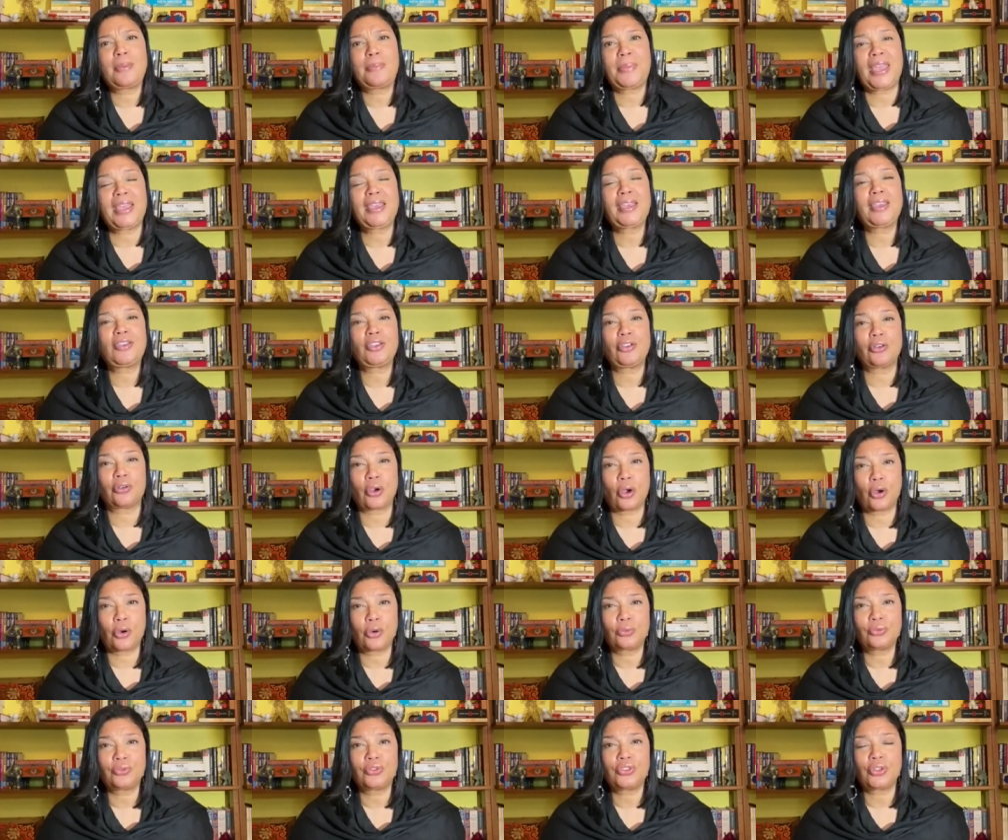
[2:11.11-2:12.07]
Make it your
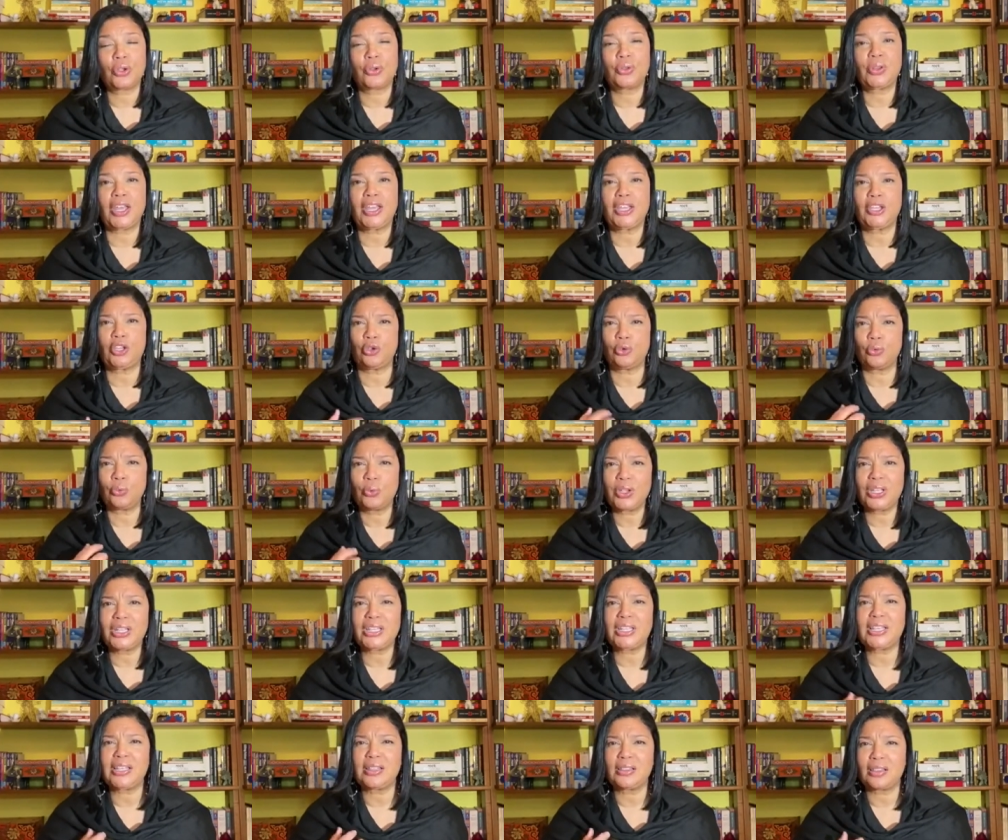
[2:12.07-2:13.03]
own so like you
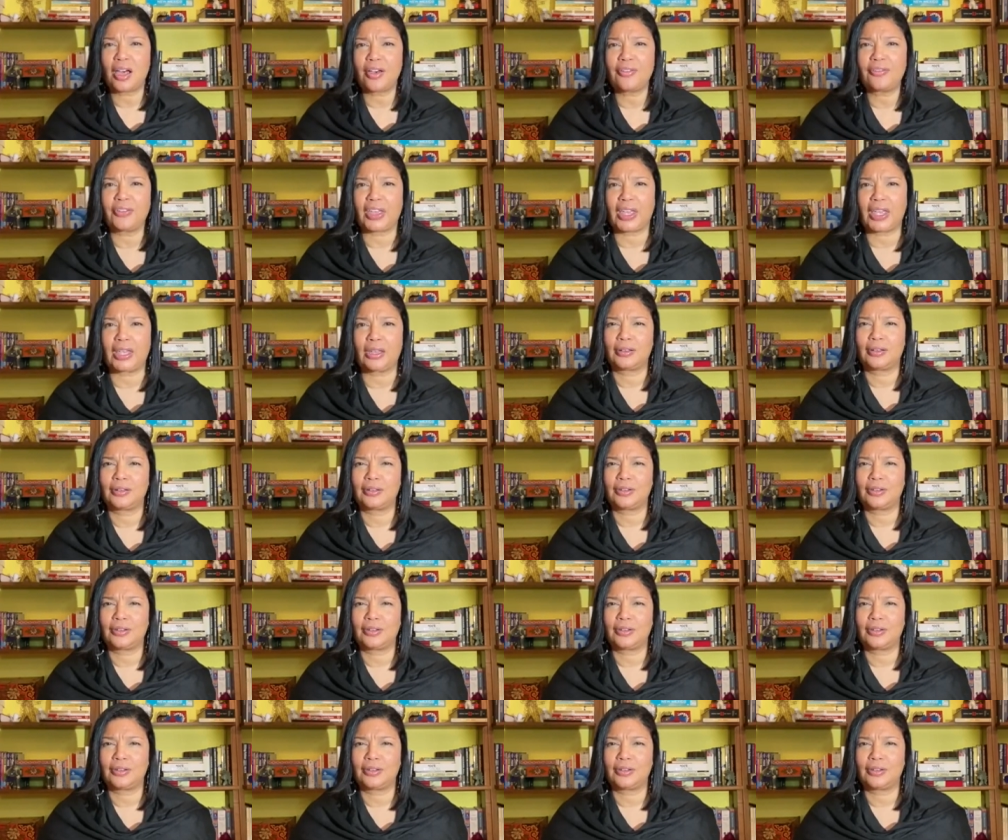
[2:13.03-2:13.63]
really love it,